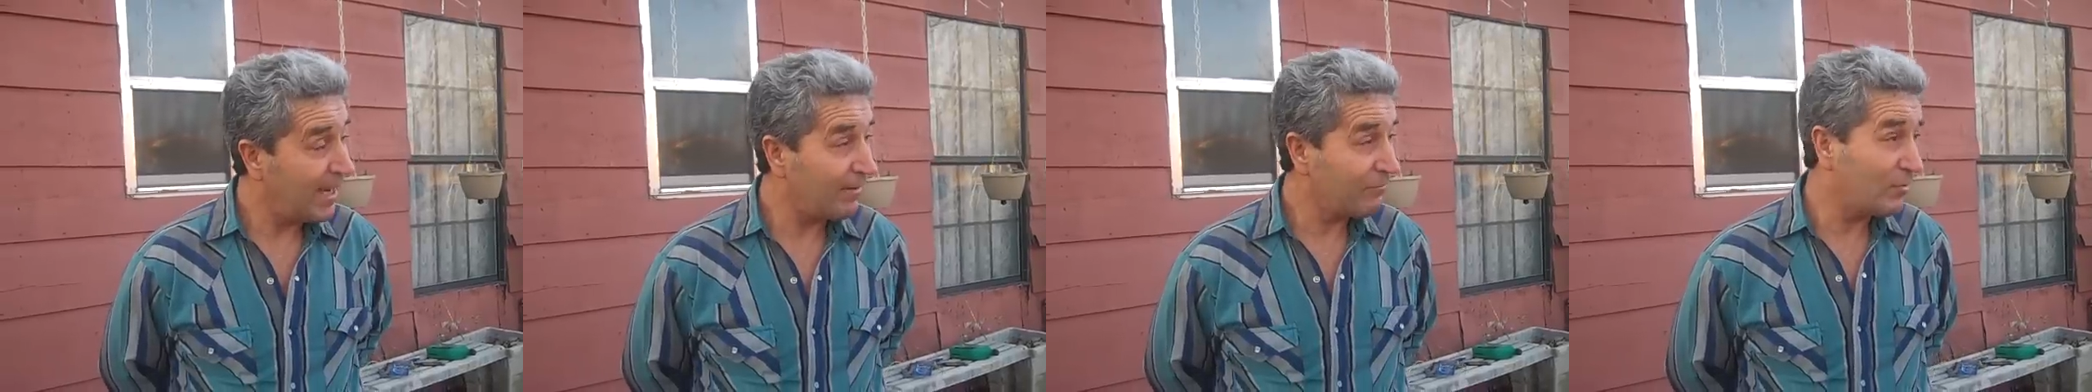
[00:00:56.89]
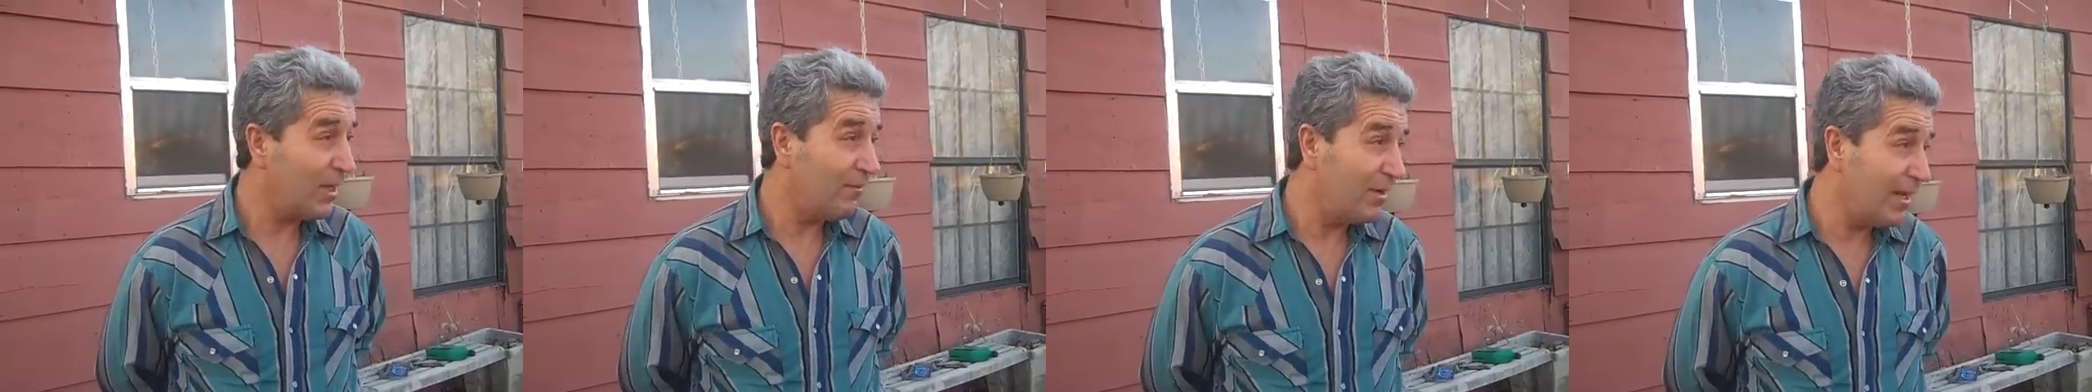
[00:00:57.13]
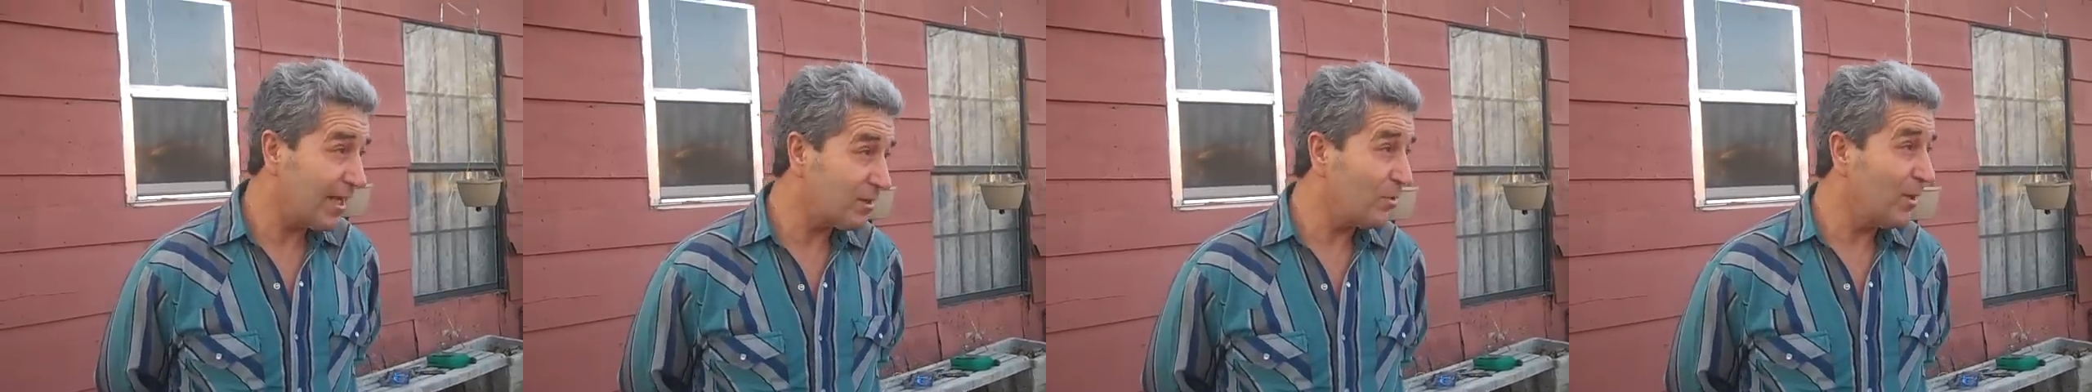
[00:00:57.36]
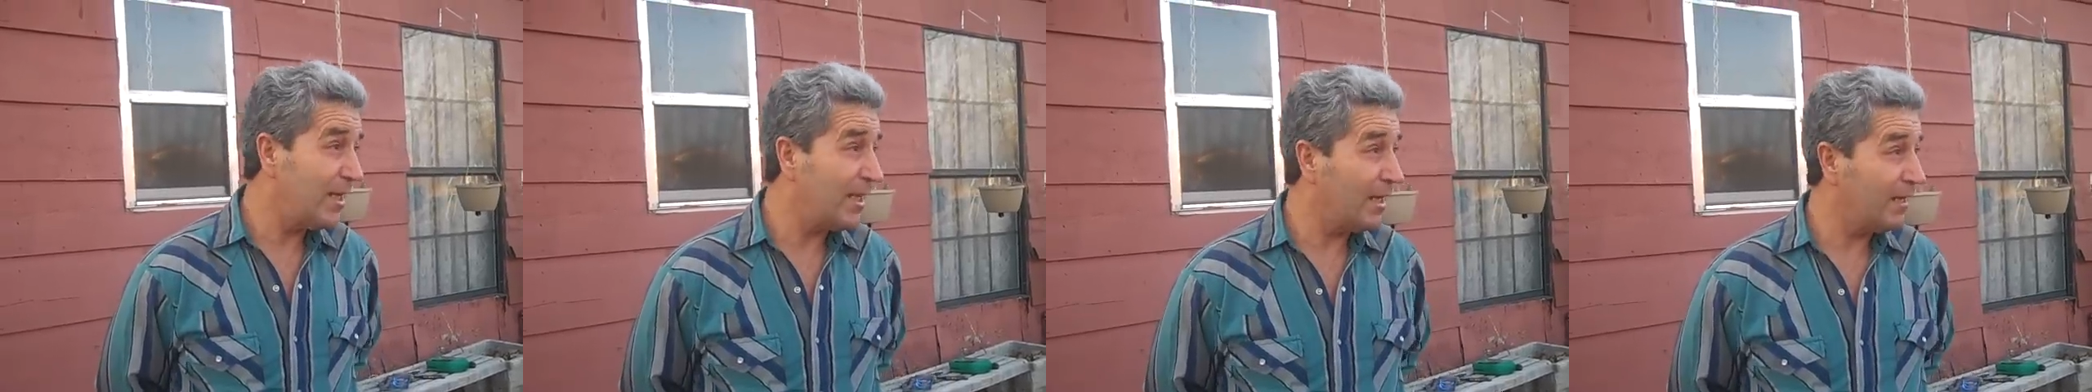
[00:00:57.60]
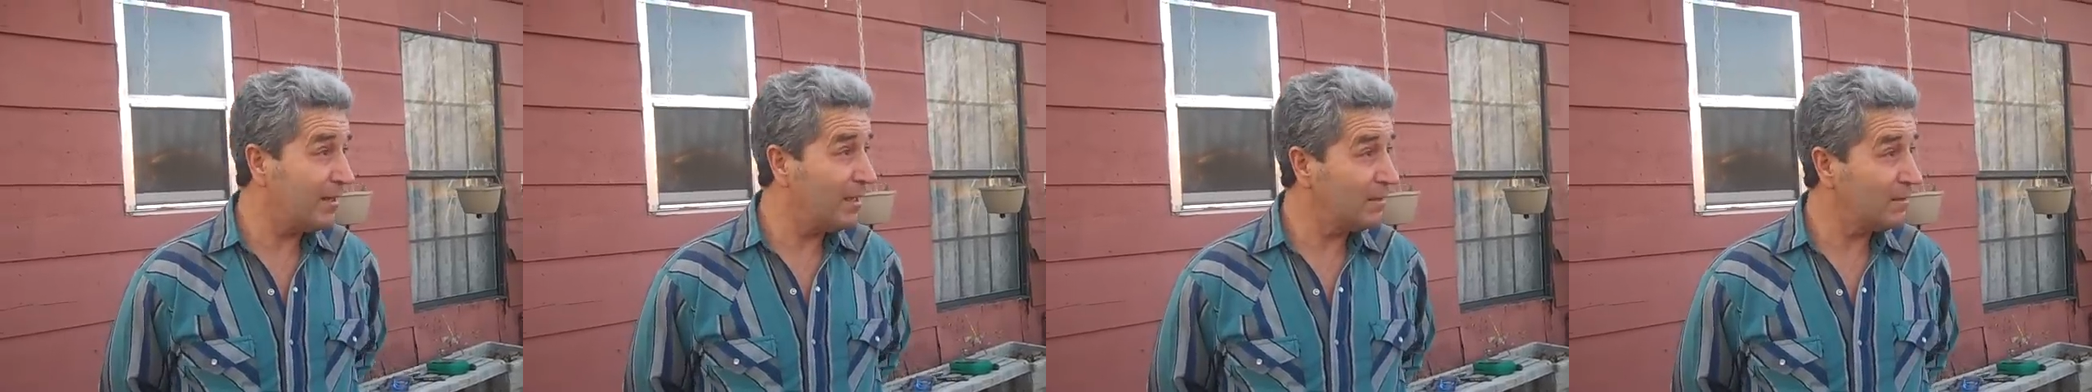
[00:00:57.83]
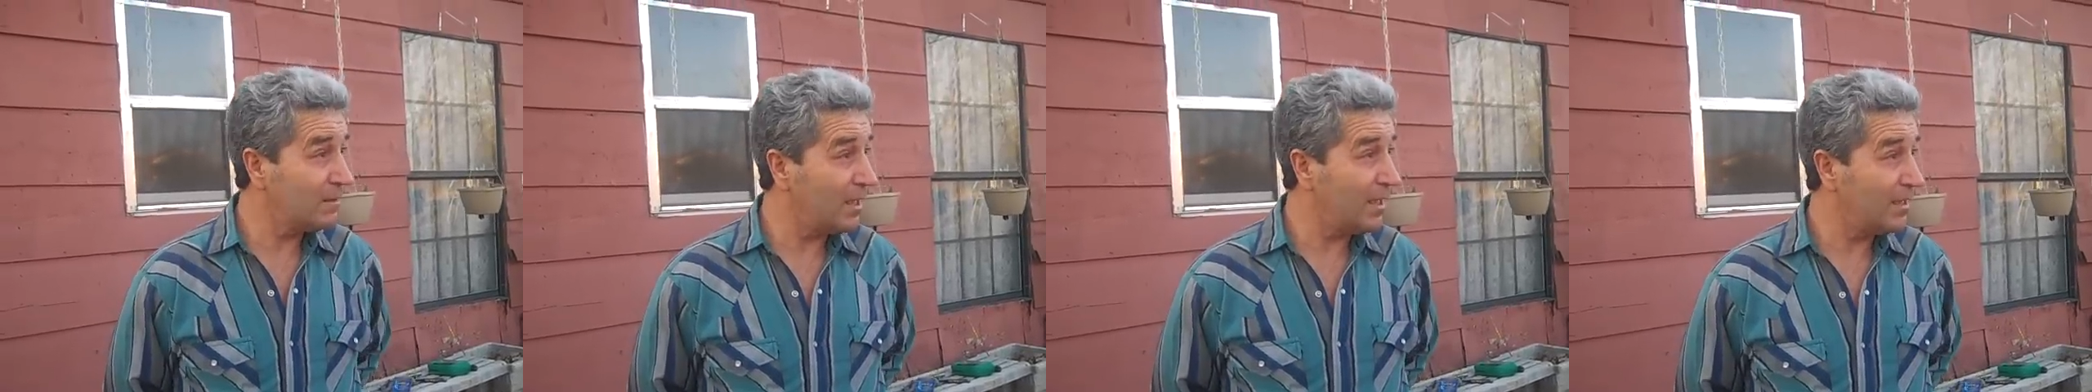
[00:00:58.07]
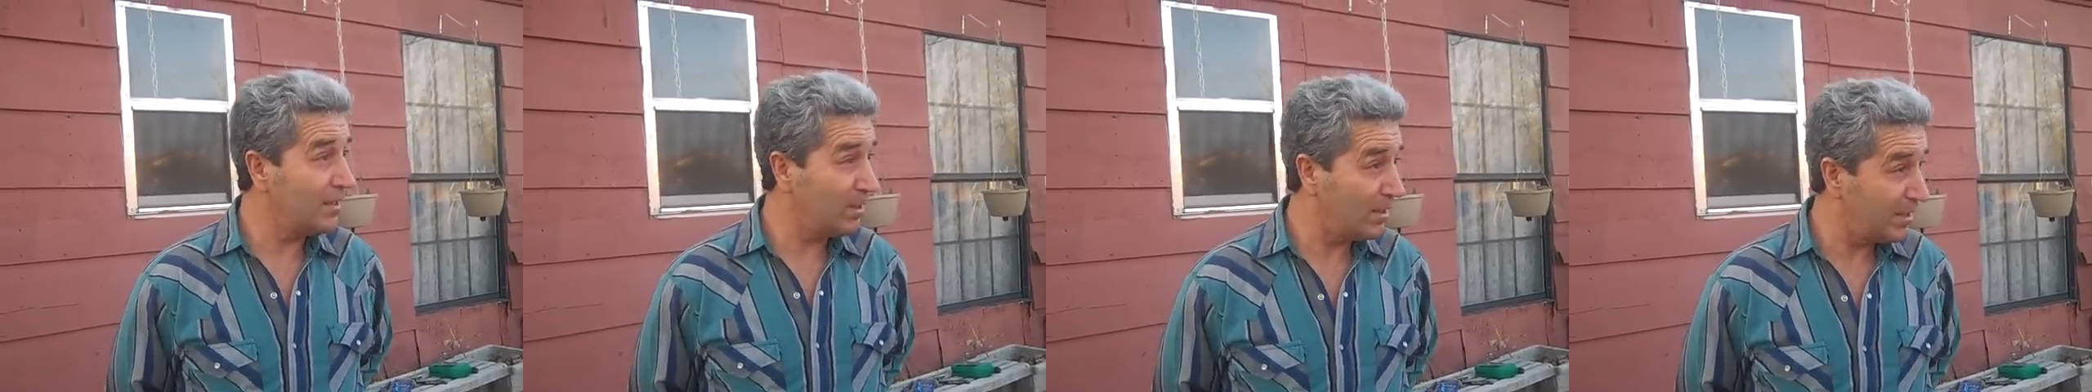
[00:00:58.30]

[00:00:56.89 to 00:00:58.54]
after having an x-ray down here done